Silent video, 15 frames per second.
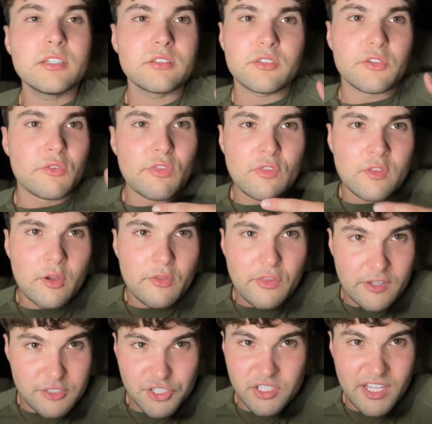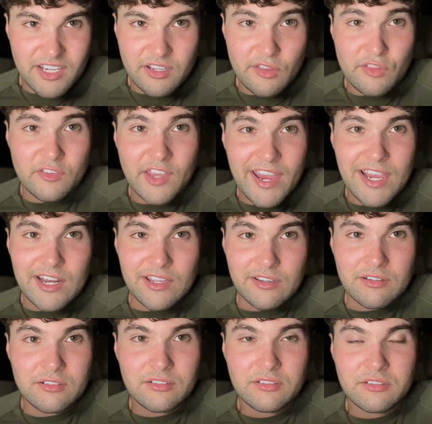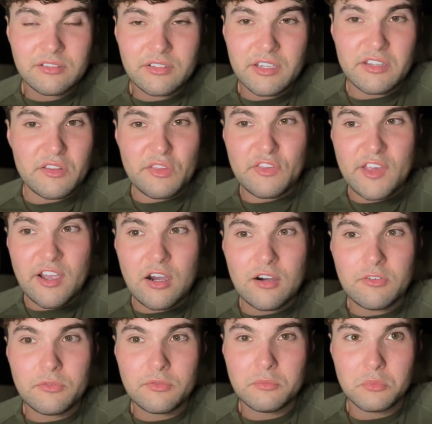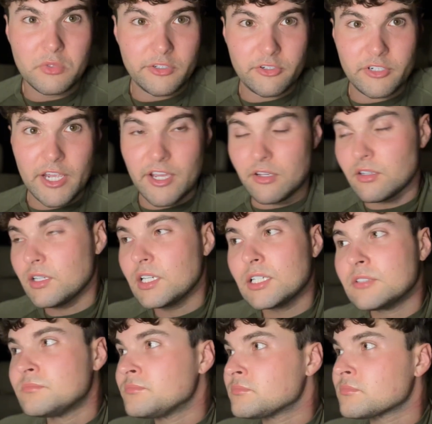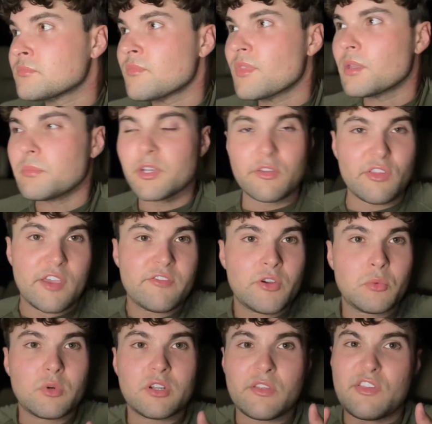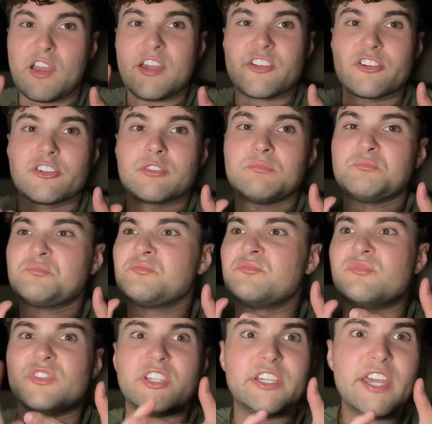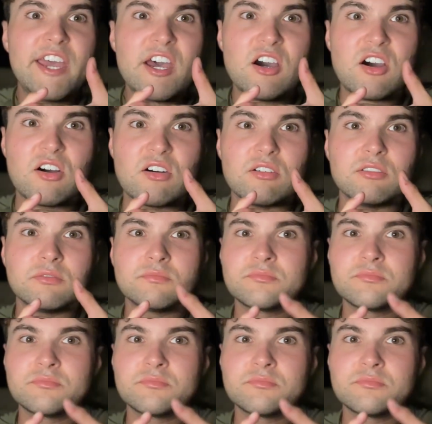There's no such thing as dating in the South when you're gay because everyone is either DL,